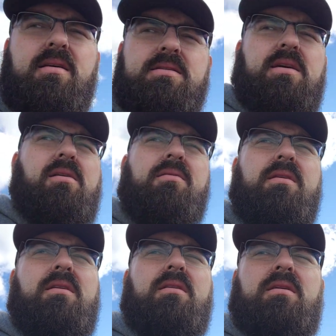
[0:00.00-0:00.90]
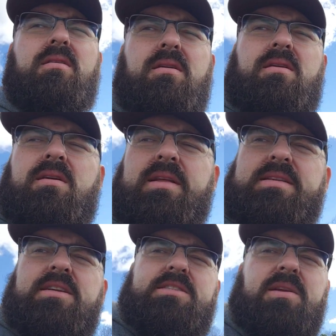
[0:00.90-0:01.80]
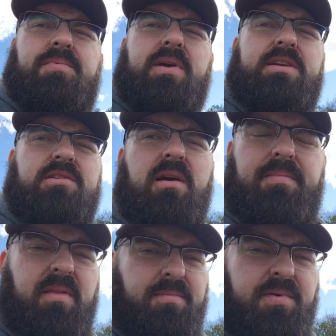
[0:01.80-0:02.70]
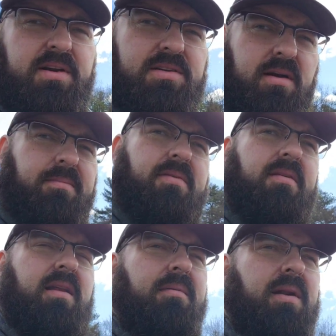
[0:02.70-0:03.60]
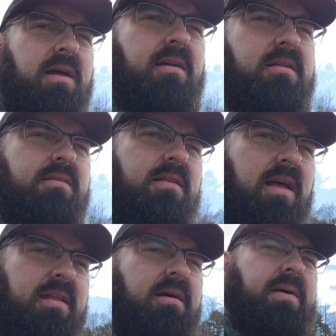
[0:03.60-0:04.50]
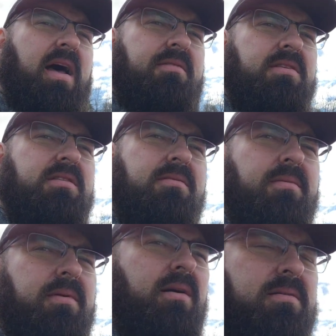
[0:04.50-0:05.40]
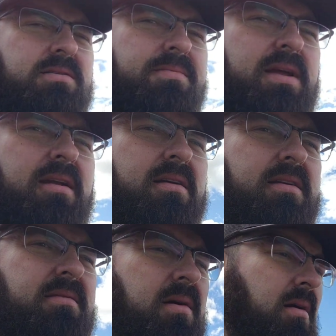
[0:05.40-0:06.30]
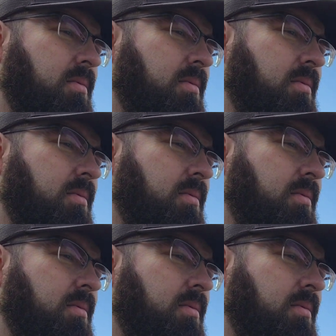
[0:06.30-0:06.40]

So this is just a pre-trip of the pre-trip that I'm gonna end up having to well, to technically tomorrow